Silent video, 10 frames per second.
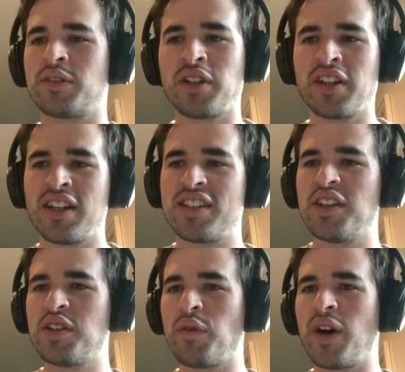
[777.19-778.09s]

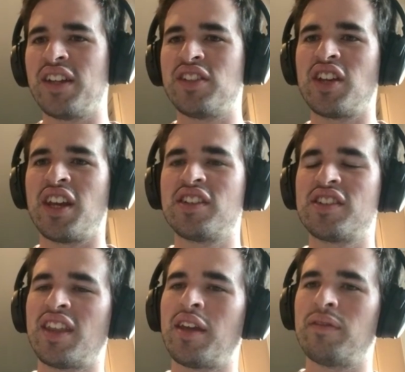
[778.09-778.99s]
organization-wide change
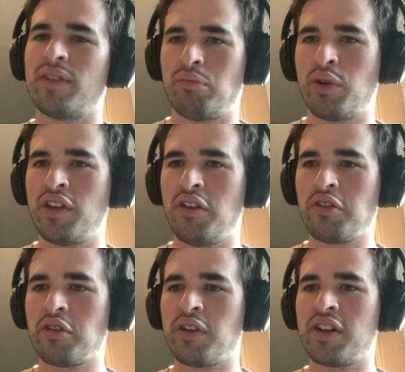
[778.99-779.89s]
at that point in
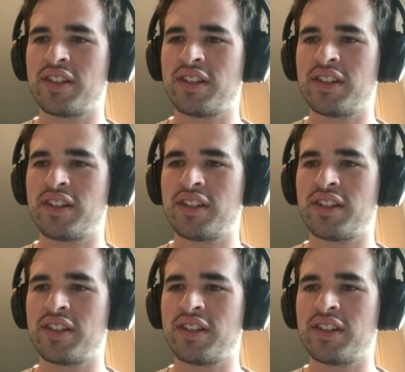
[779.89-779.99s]
your career.